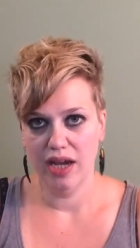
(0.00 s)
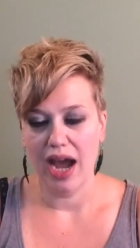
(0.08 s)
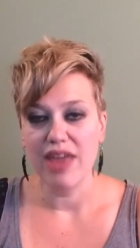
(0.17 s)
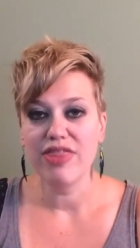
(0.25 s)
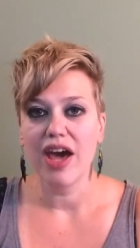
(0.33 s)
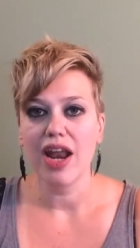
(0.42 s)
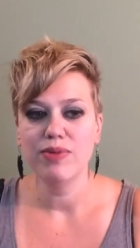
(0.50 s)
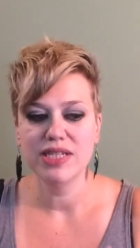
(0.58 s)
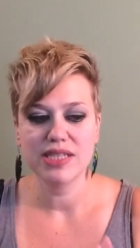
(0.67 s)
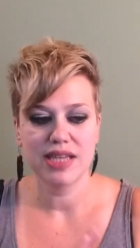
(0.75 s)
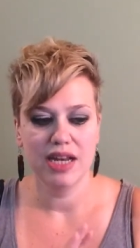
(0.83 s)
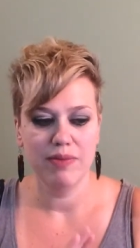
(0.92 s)
I thought I
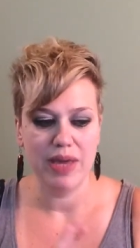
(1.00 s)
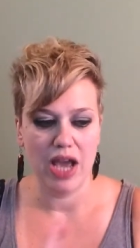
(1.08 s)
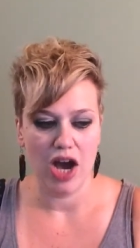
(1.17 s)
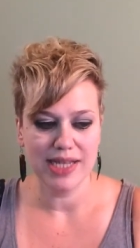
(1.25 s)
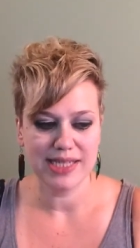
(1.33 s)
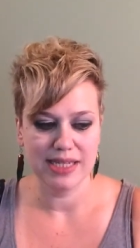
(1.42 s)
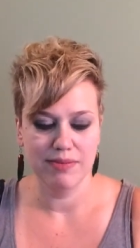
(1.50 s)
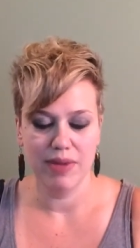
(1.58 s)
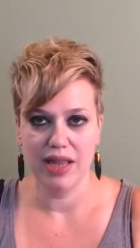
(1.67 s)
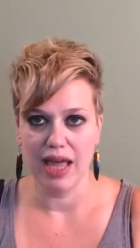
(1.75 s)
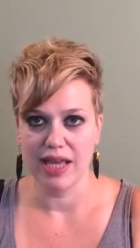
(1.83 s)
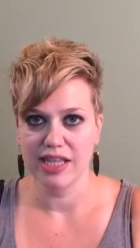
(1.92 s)
was going to be awesome
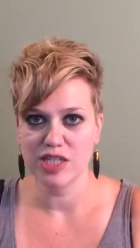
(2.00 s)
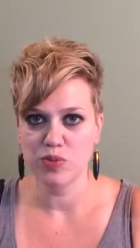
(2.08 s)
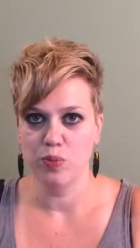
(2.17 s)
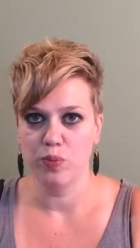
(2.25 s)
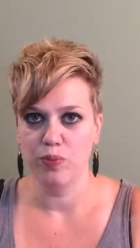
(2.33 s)
and like this